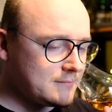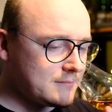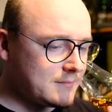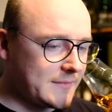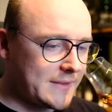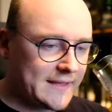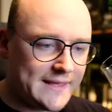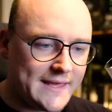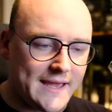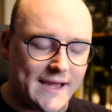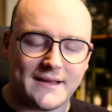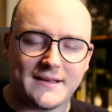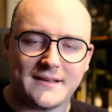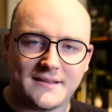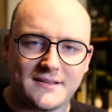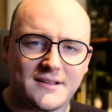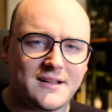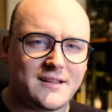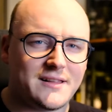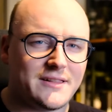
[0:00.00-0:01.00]
Yeah,
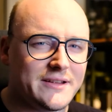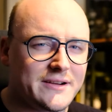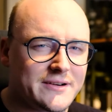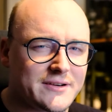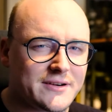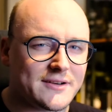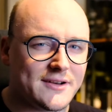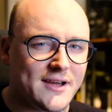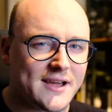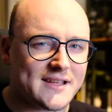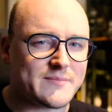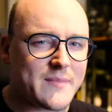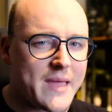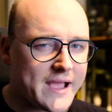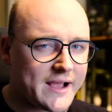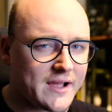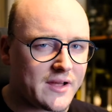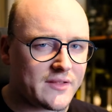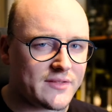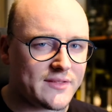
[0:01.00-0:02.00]
clear
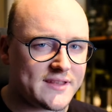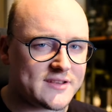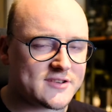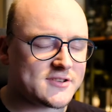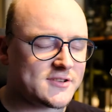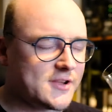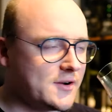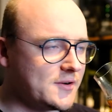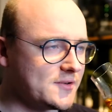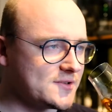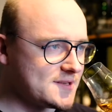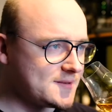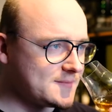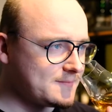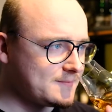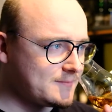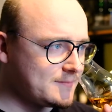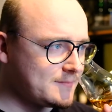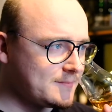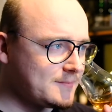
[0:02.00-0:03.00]
nutmeg on this nose.
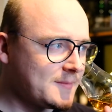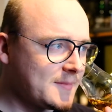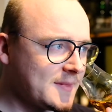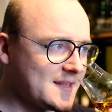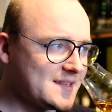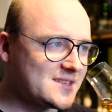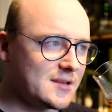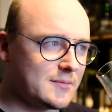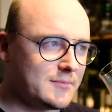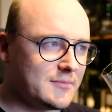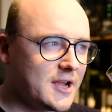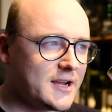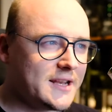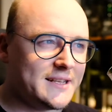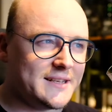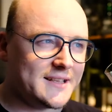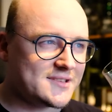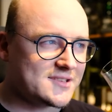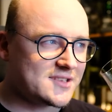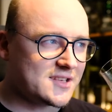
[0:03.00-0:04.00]
Some
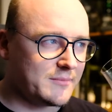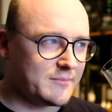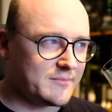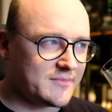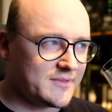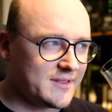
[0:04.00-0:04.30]
nuttiness, some